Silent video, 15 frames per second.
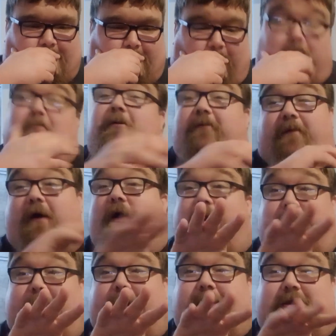I'm
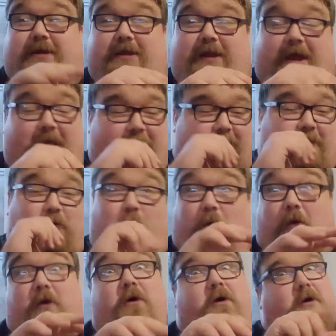provided basically,
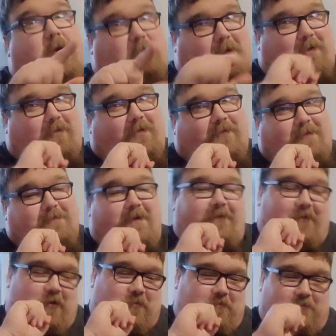or my other female
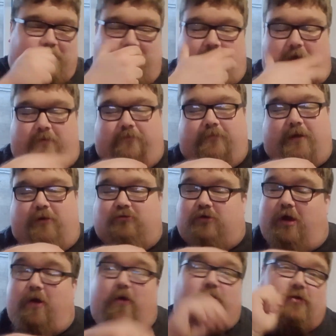friends. I
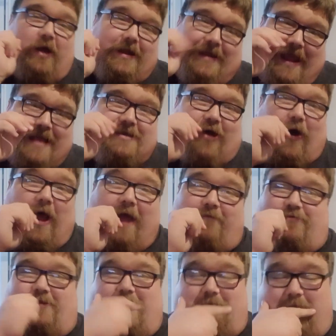was like, yes, I
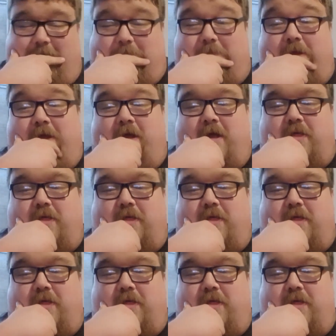have to get them.